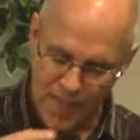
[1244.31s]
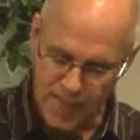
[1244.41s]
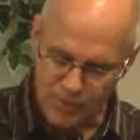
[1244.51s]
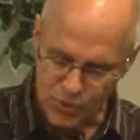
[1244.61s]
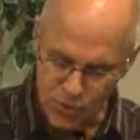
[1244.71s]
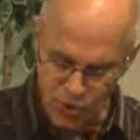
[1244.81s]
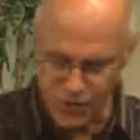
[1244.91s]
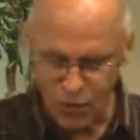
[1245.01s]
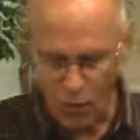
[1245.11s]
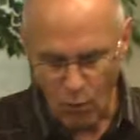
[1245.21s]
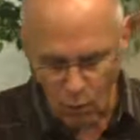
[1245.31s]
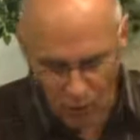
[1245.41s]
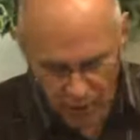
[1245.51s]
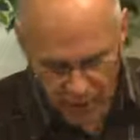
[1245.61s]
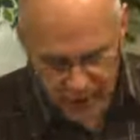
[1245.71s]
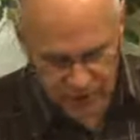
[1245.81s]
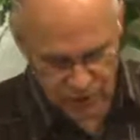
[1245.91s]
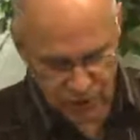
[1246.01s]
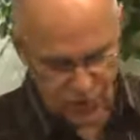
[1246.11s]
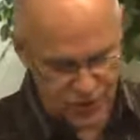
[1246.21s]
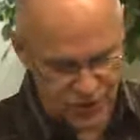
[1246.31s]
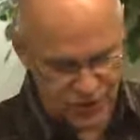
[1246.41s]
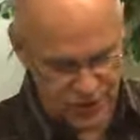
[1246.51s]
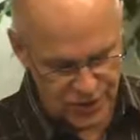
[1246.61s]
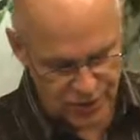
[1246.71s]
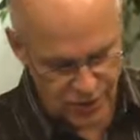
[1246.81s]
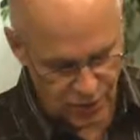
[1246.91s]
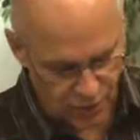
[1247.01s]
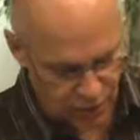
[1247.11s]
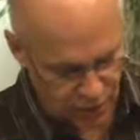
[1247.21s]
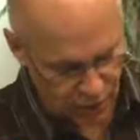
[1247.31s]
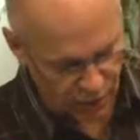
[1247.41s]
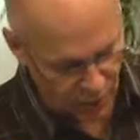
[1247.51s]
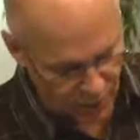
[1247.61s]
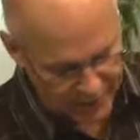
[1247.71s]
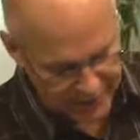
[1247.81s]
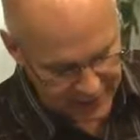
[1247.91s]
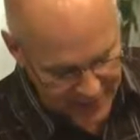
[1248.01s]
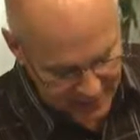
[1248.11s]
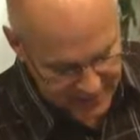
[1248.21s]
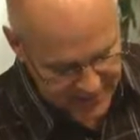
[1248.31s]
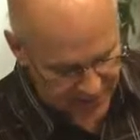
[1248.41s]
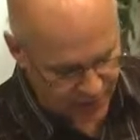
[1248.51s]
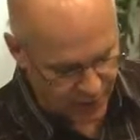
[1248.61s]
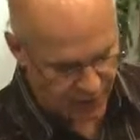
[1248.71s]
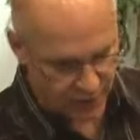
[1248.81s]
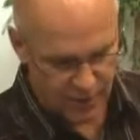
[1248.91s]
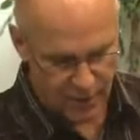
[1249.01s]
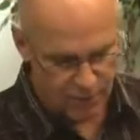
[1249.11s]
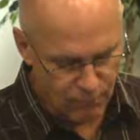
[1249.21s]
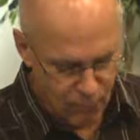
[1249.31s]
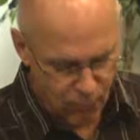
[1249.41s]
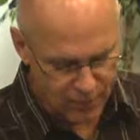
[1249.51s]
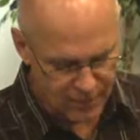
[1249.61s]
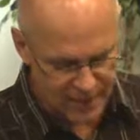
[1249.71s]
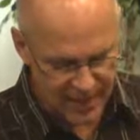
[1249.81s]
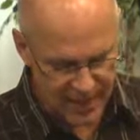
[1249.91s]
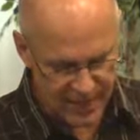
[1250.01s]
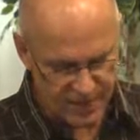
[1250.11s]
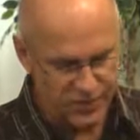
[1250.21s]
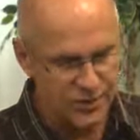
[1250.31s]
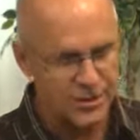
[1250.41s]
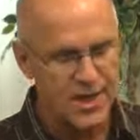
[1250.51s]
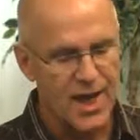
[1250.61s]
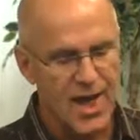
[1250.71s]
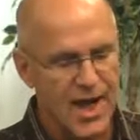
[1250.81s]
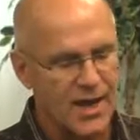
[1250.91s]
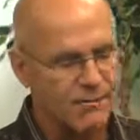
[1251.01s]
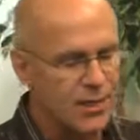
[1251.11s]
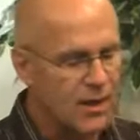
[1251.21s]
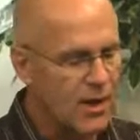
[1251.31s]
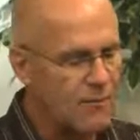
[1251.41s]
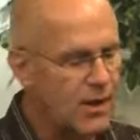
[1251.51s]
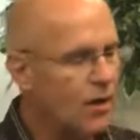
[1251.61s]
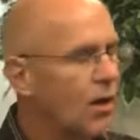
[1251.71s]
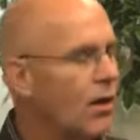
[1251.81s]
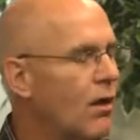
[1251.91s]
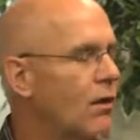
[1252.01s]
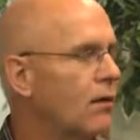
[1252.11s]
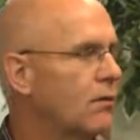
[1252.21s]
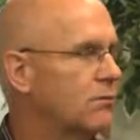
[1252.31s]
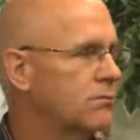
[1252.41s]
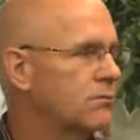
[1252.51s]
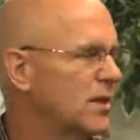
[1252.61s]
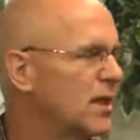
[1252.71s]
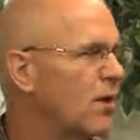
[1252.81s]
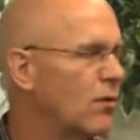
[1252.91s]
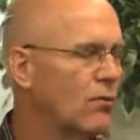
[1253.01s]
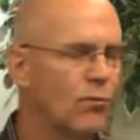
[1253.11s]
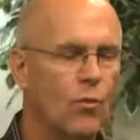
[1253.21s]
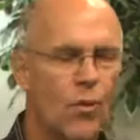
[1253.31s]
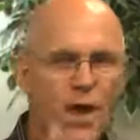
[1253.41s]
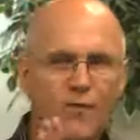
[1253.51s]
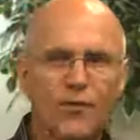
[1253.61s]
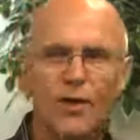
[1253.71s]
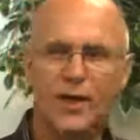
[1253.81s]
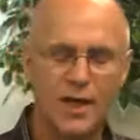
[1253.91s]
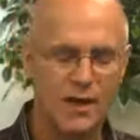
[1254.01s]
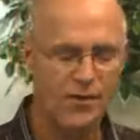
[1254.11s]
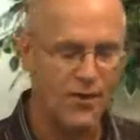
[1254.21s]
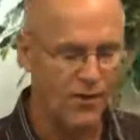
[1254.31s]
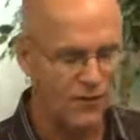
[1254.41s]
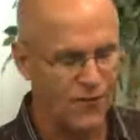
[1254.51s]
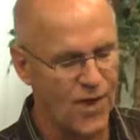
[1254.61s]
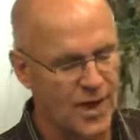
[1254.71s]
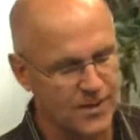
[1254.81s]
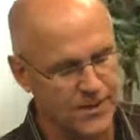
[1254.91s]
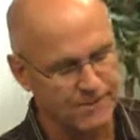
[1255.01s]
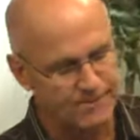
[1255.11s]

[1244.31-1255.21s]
It was also a warning to Christians who were growing lax in their moral standards and becoming wavering in their faith.